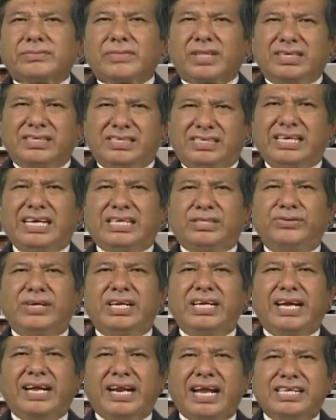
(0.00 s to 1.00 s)

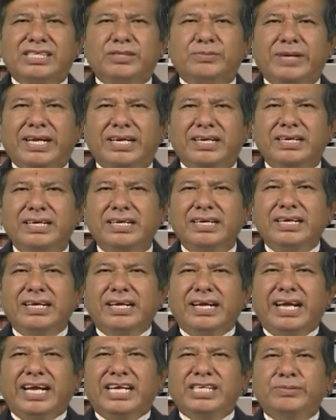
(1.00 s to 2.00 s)
sexual harassment
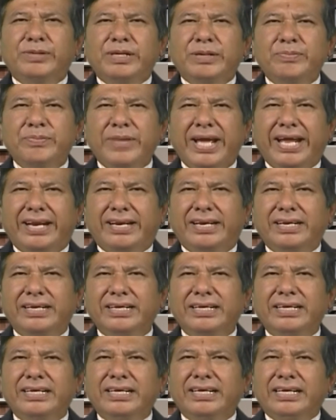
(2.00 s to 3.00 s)
has been made
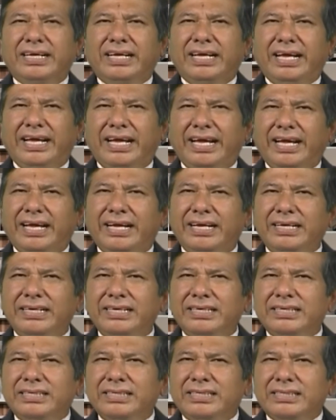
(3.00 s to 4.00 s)
a
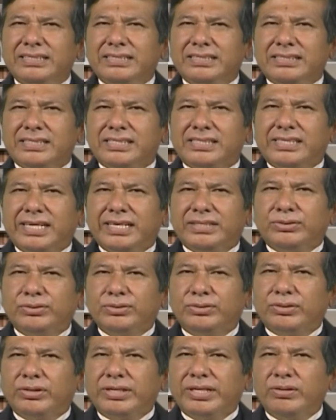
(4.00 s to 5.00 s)

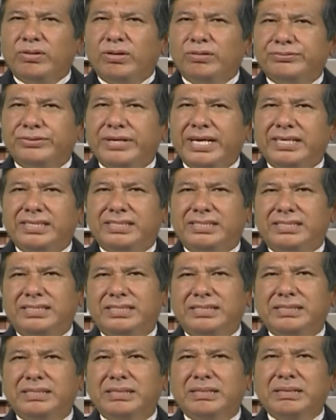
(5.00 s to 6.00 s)
statutory
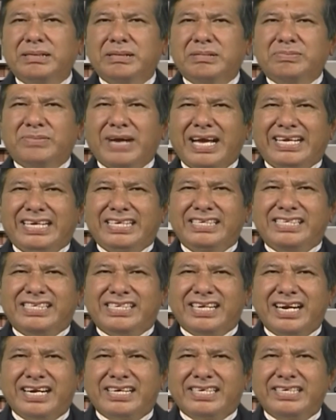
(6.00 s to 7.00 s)
offence by
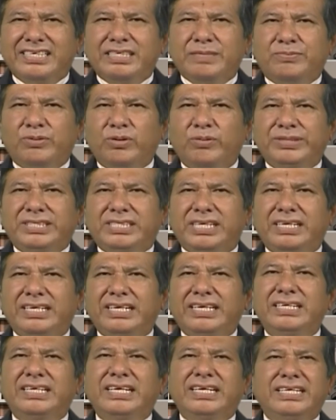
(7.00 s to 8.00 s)
inserting the provision
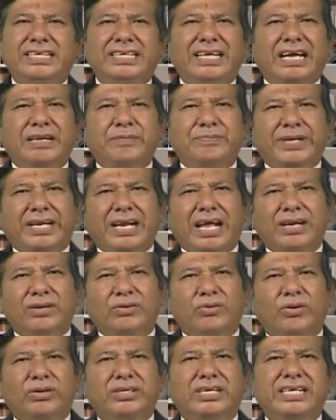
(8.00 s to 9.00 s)
in the Indian Penal
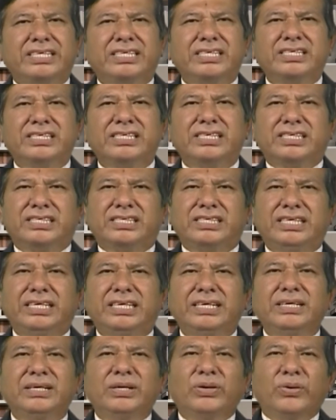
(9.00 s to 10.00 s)
Code
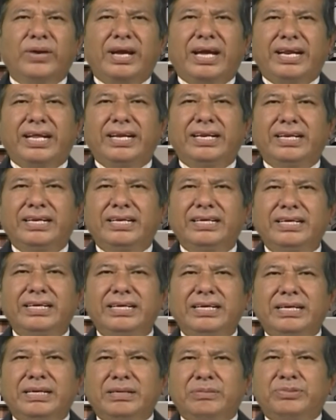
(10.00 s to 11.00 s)
1860, wherein
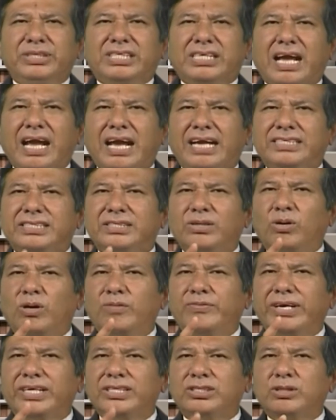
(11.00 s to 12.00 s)
besides the
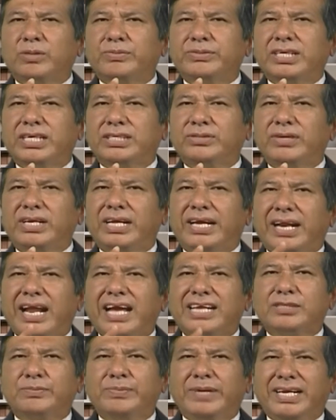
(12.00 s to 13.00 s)
offence of sexual
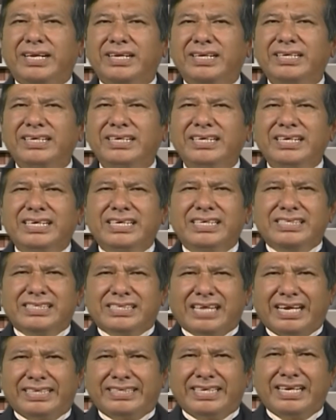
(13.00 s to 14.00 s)
harassment,
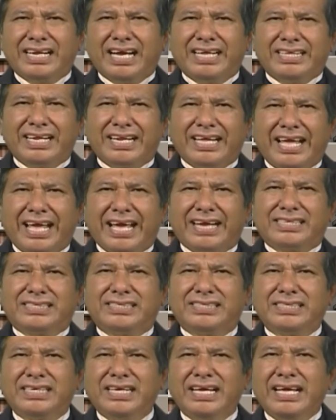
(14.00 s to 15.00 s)
certain other
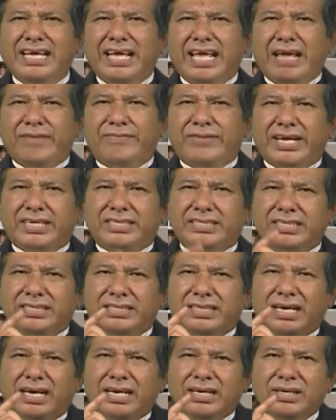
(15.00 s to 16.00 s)
acts affecting the